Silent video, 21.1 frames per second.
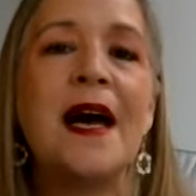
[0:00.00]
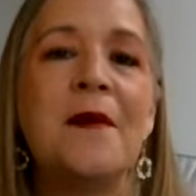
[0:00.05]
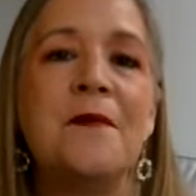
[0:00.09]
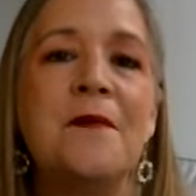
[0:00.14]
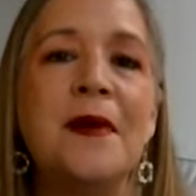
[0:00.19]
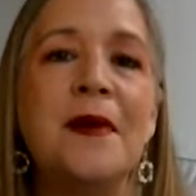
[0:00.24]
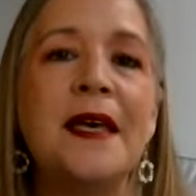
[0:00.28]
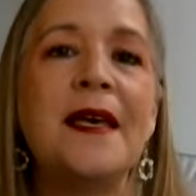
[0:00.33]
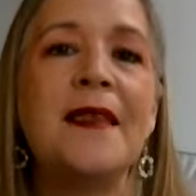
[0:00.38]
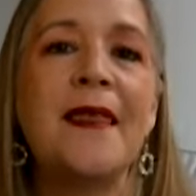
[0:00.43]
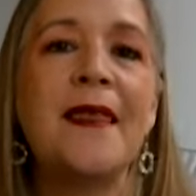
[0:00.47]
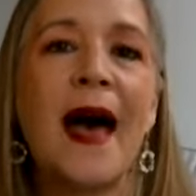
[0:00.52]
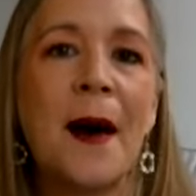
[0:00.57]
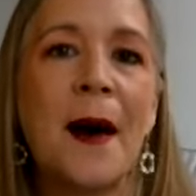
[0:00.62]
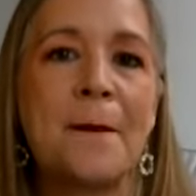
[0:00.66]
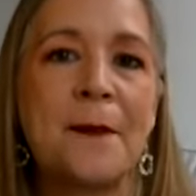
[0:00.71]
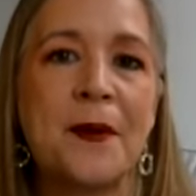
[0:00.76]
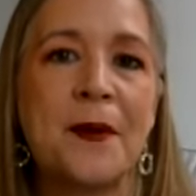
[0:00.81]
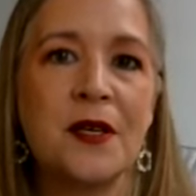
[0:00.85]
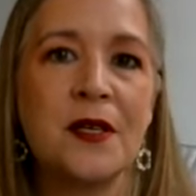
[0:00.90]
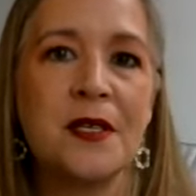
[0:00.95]
Be
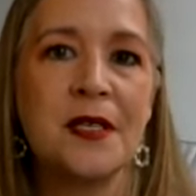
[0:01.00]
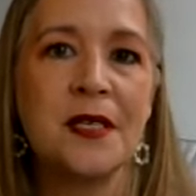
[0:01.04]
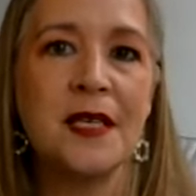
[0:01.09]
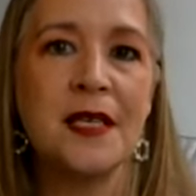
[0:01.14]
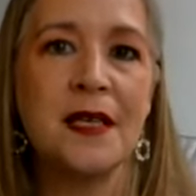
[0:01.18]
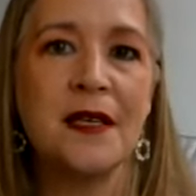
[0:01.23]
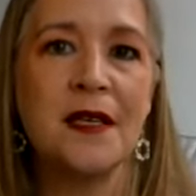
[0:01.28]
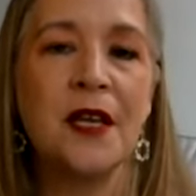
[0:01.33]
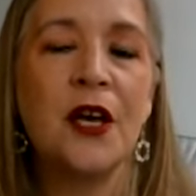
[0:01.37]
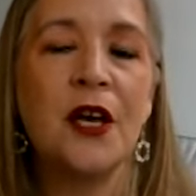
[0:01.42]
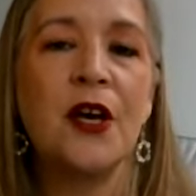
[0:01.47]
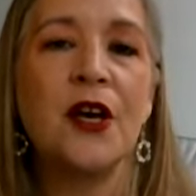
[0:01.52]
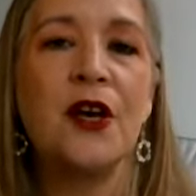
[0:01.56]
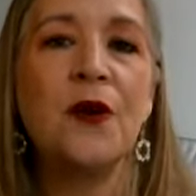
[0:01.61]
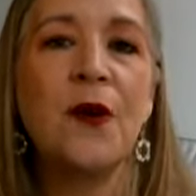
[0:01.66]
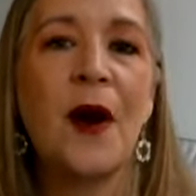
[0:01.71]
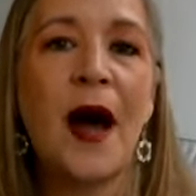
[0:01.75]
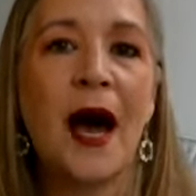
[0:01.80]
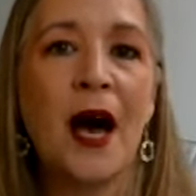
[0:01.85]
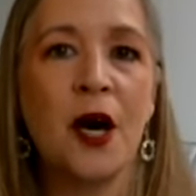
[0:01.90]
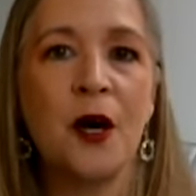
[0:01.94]
that person who
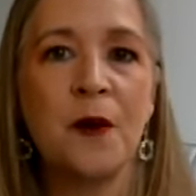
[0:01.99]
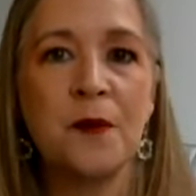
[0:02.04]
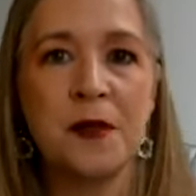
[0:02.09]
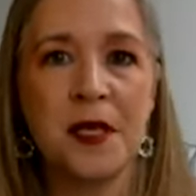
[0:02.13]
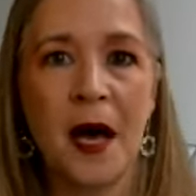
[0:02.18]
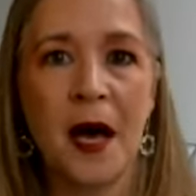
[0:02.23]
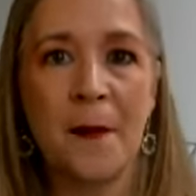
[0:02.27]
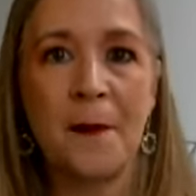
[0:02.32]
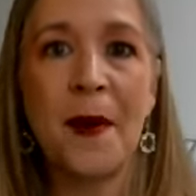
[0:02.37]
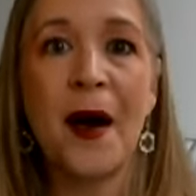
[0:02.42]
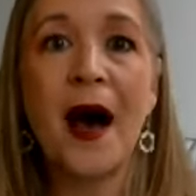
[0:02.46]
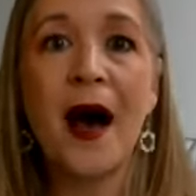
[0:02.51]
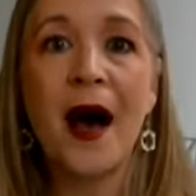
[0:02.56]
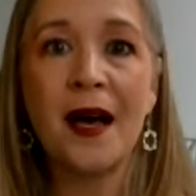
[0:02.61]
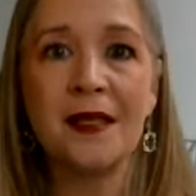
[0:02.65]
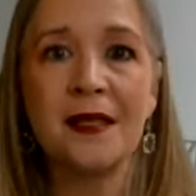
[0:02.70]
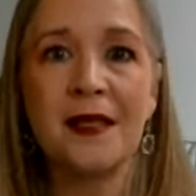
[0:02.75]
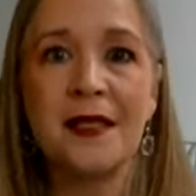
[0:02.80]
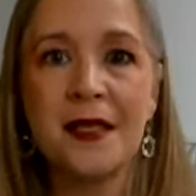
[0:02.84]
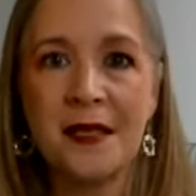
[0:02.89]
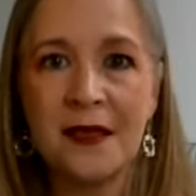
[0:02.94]
helps a
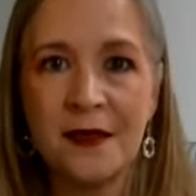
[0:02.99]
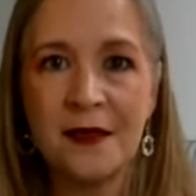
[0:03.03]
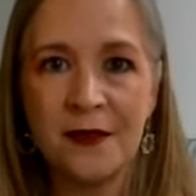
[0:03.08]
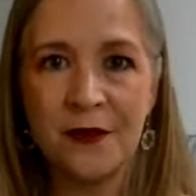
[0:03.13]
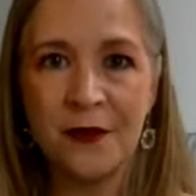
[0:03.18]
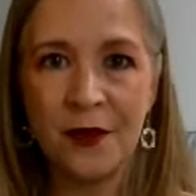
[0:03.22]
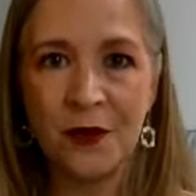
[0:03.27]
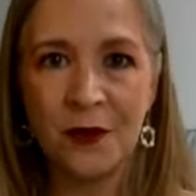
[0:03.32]
positive